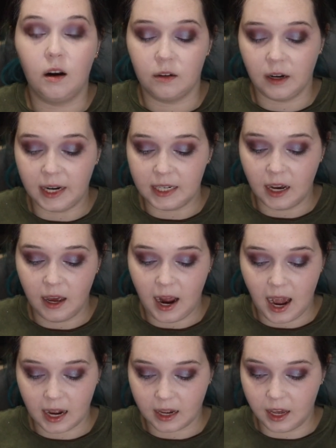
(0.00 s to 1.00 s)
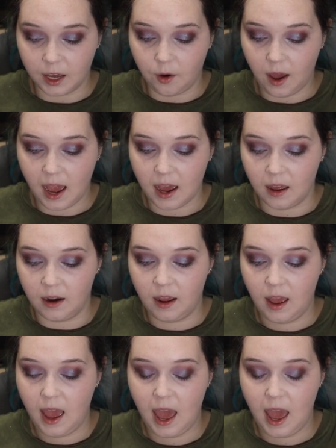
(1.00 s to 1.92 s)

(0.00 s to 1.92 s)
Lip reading: already done, I can go ahead